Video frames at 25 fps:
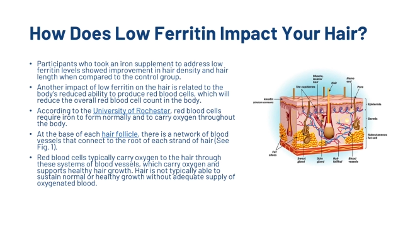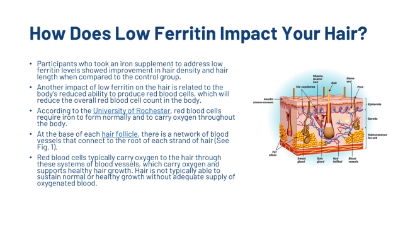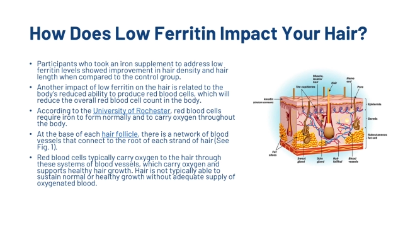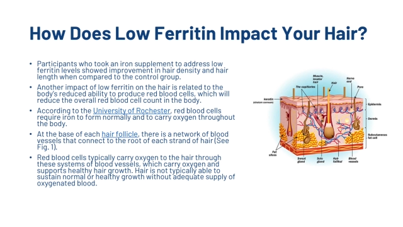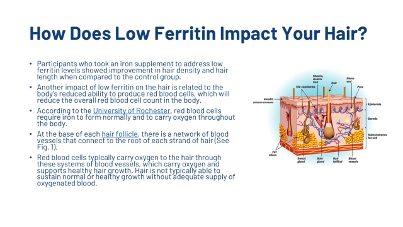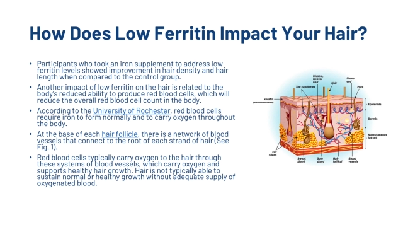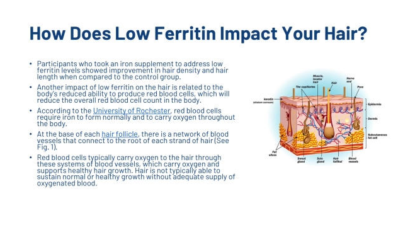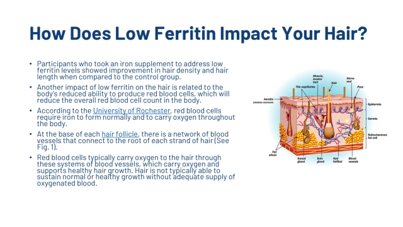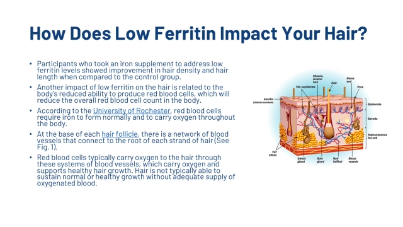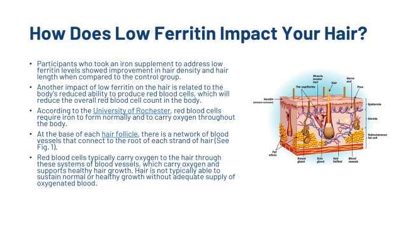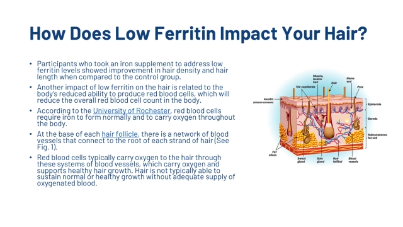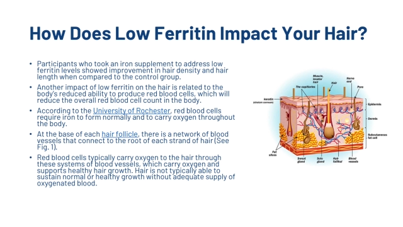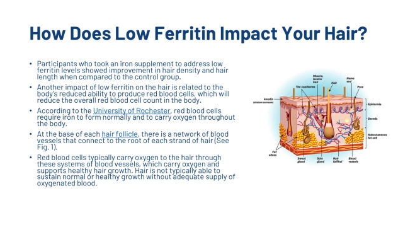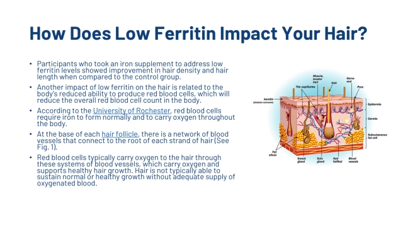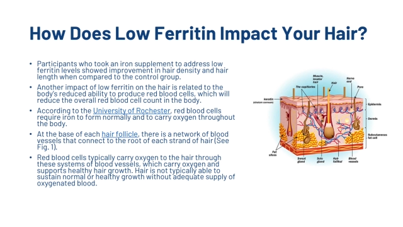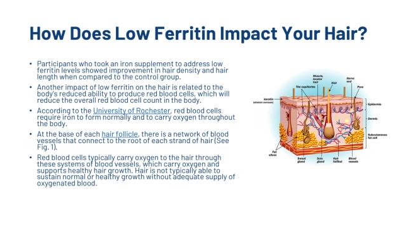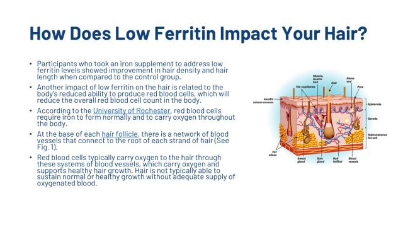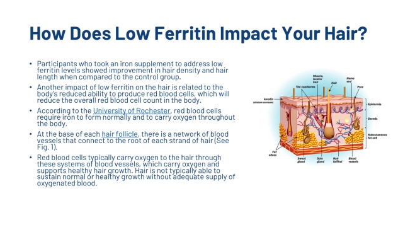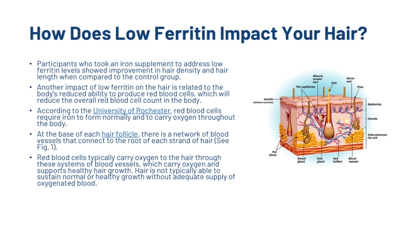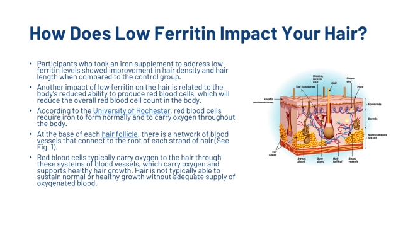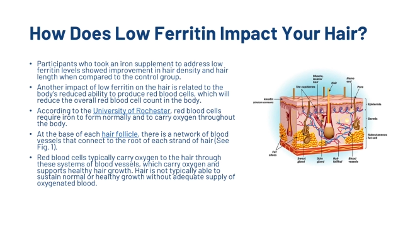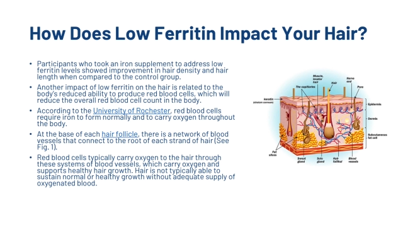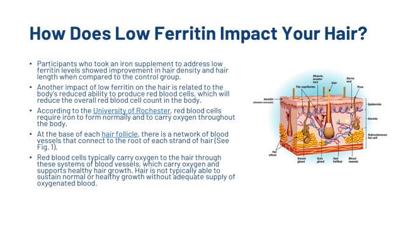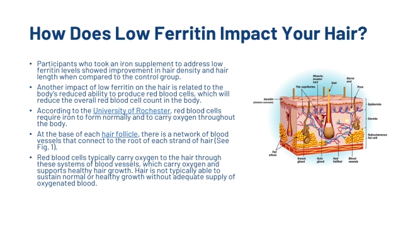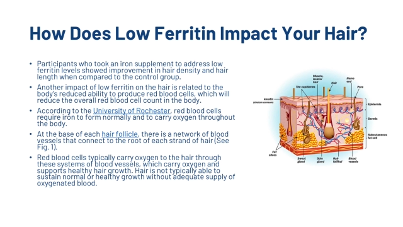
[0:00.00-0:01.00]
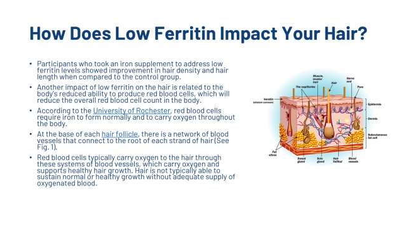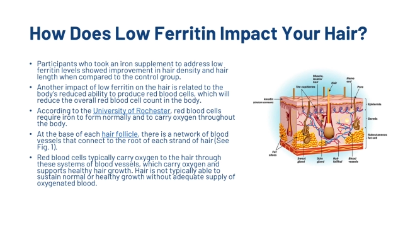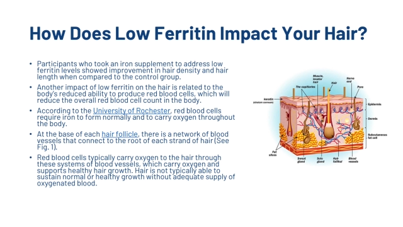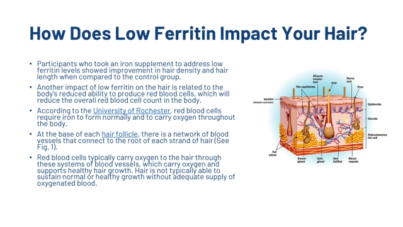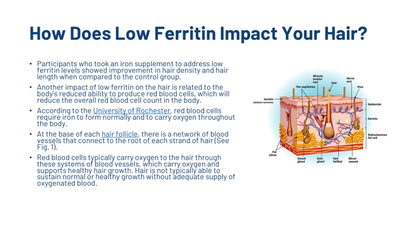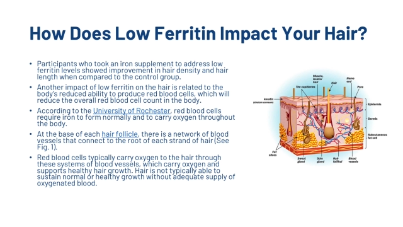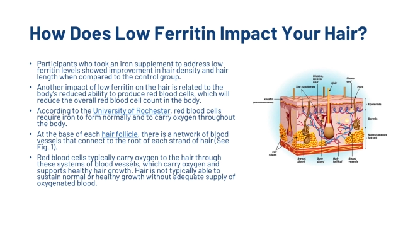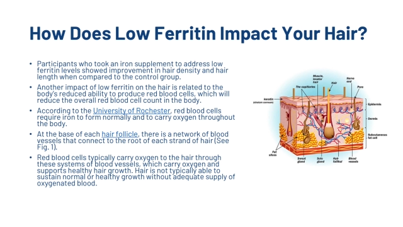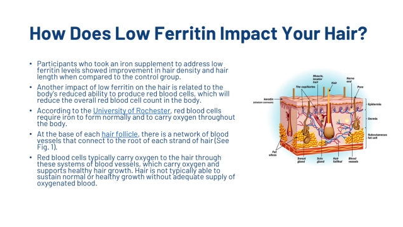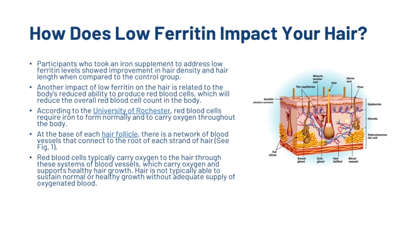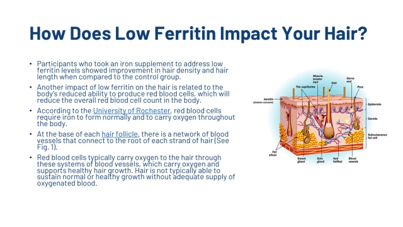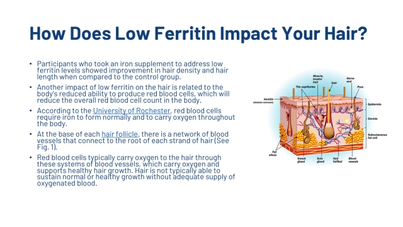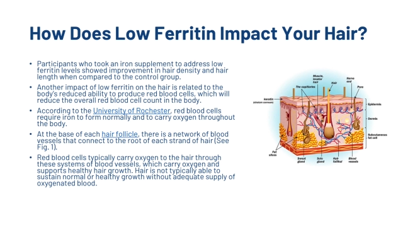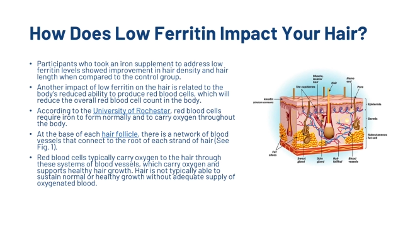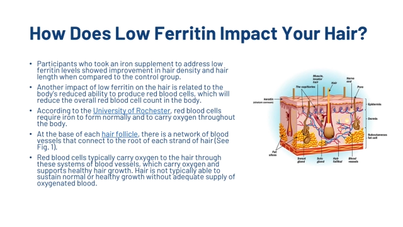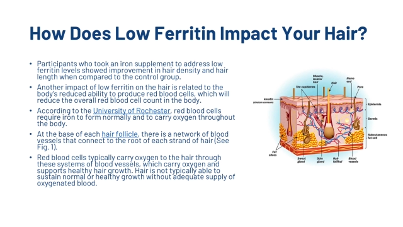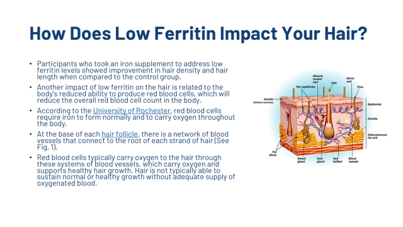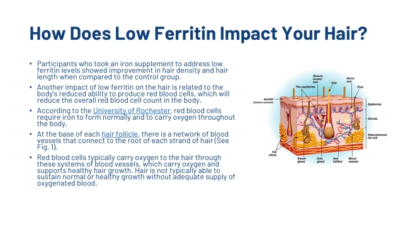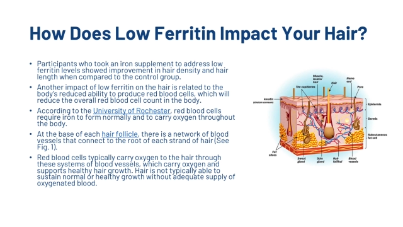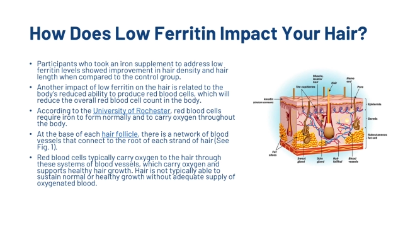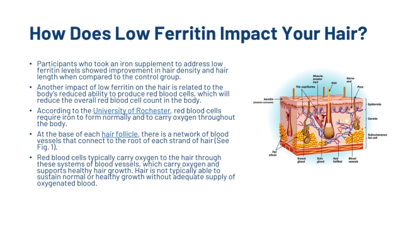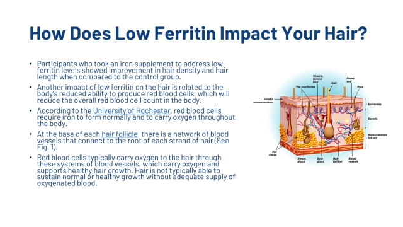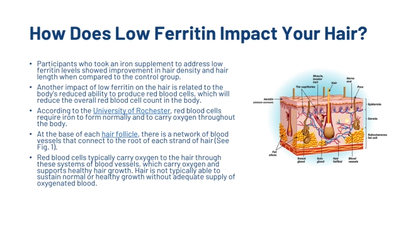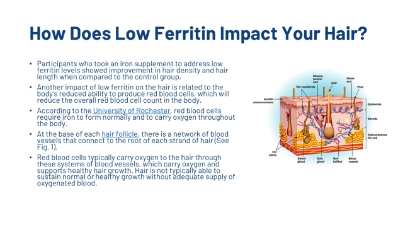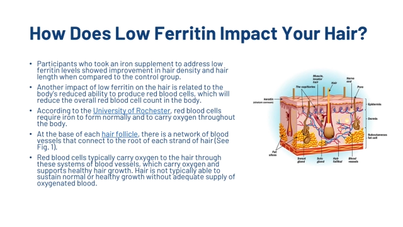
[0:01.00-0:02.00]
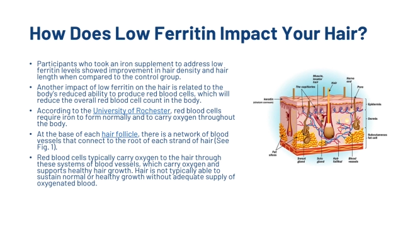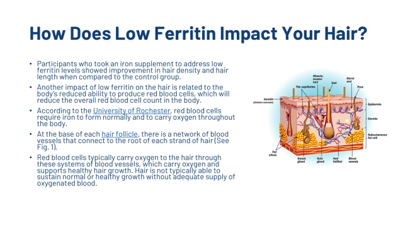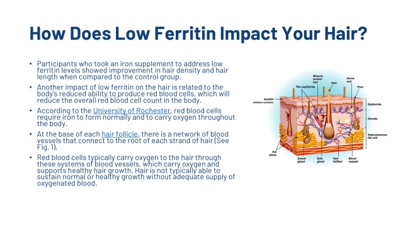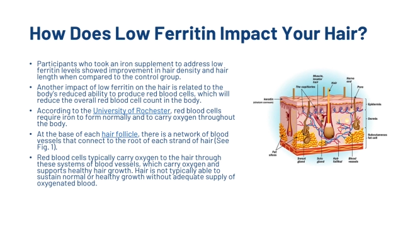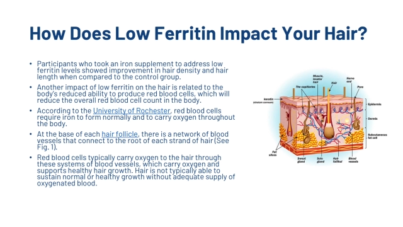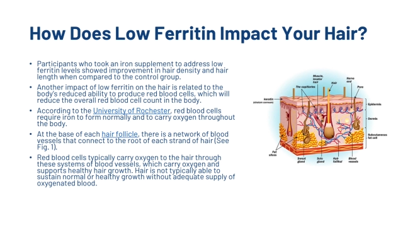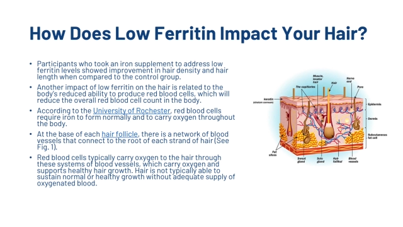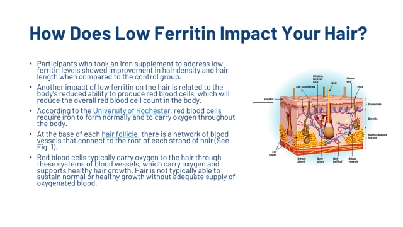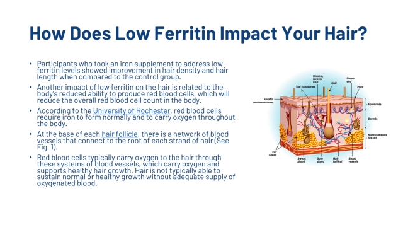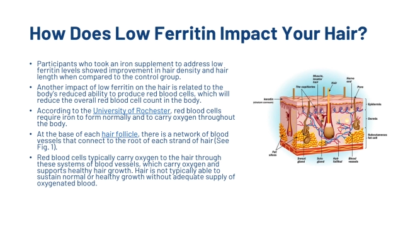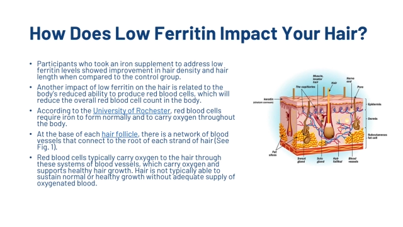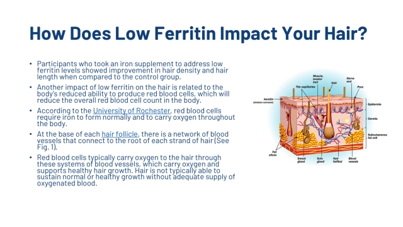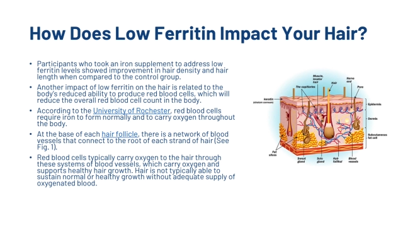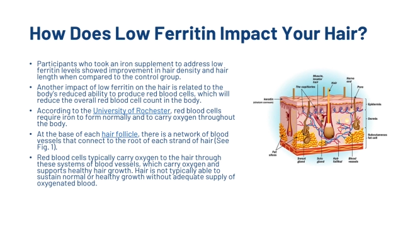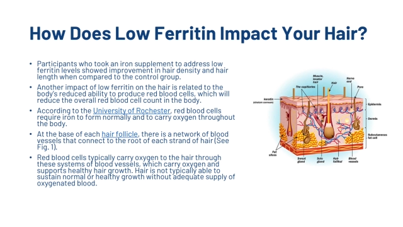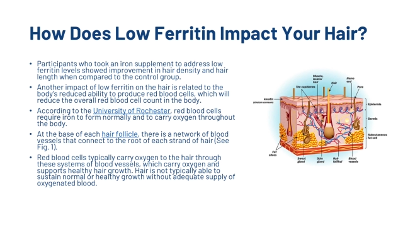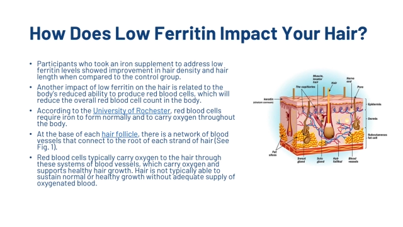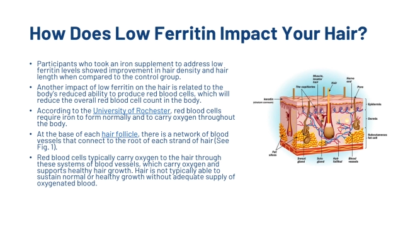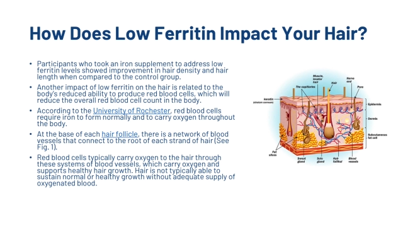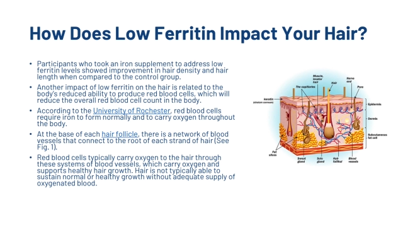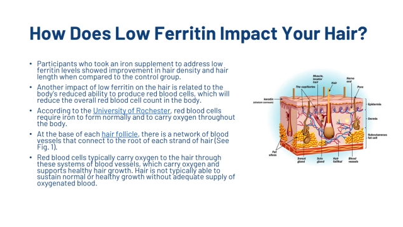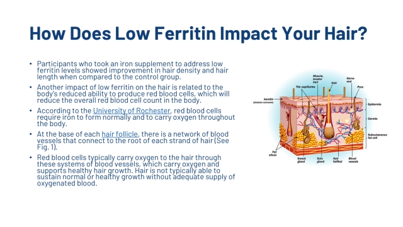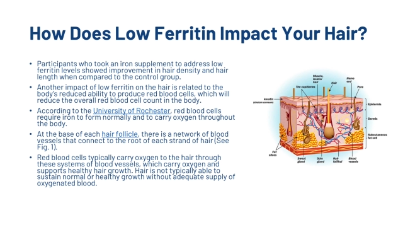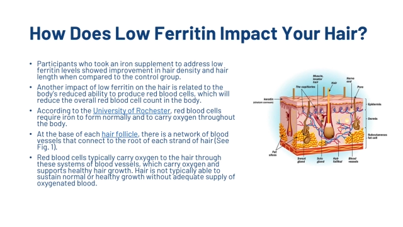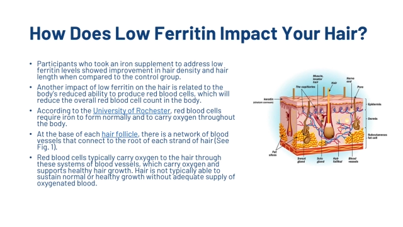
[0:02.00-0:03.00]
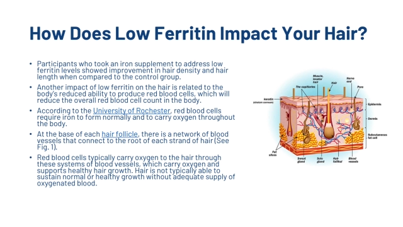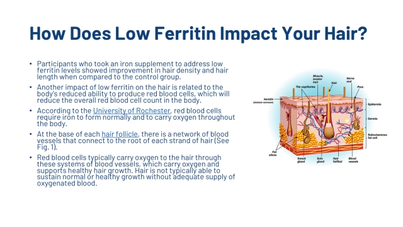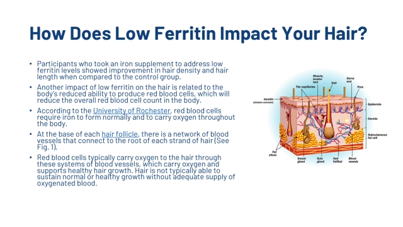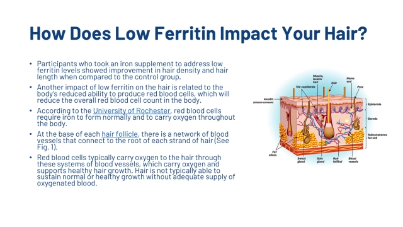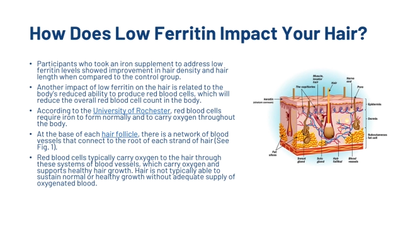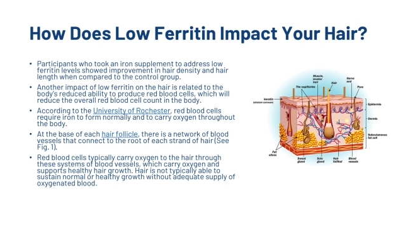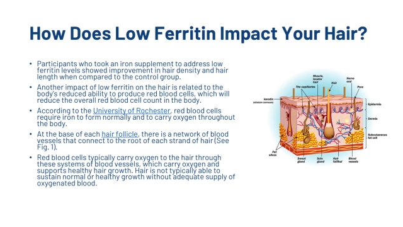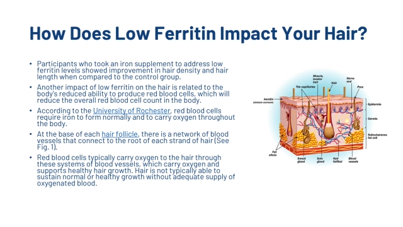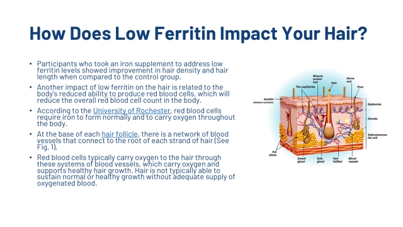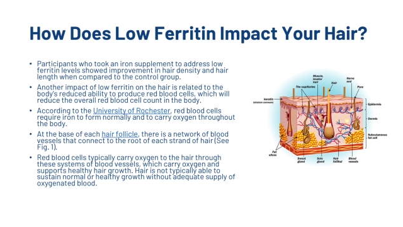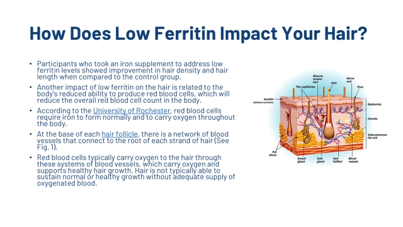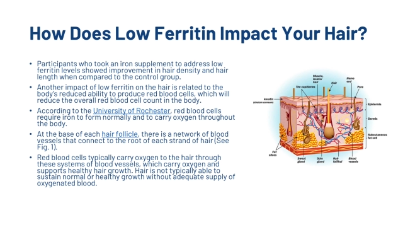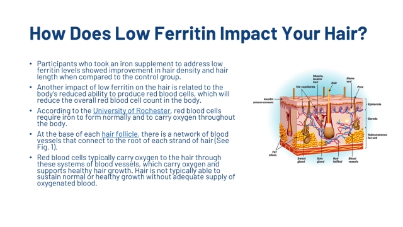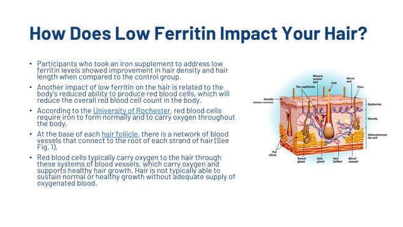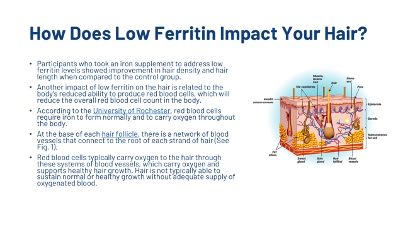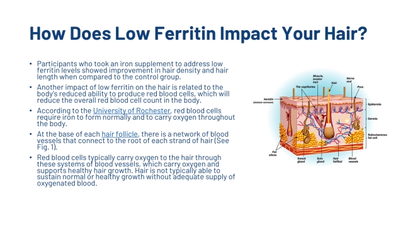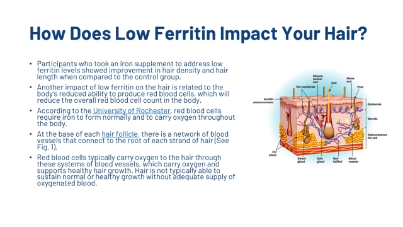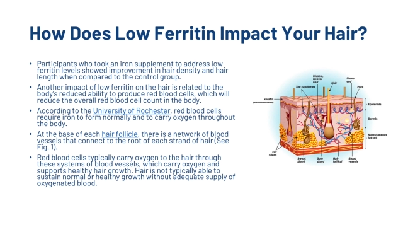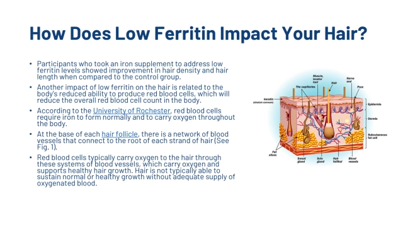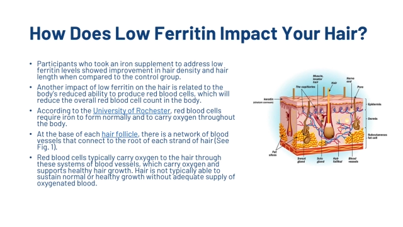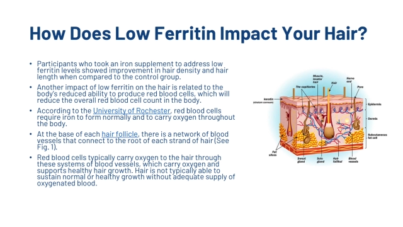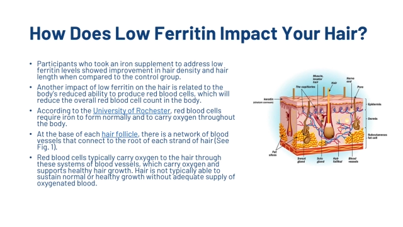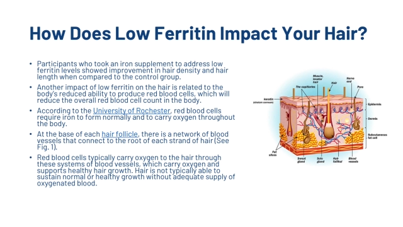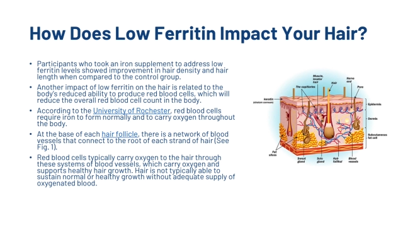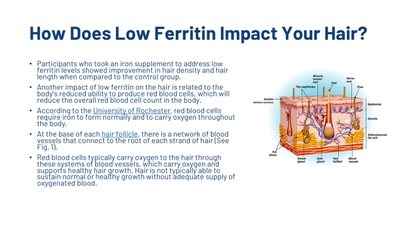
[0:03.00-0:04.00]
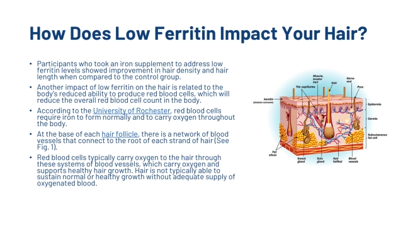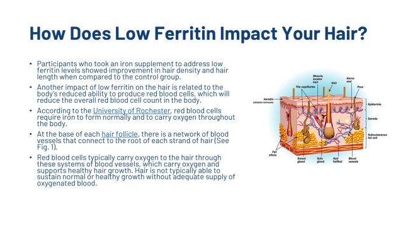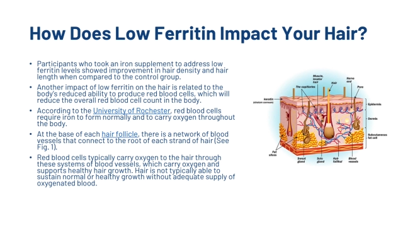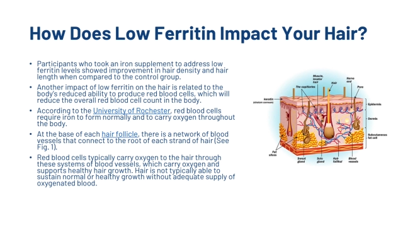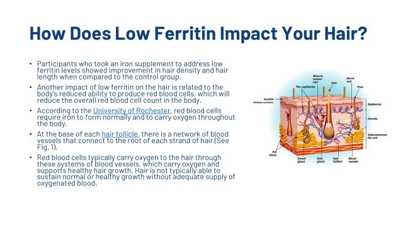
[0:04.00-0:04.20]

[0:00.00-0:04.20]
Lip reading: (no speaker visible)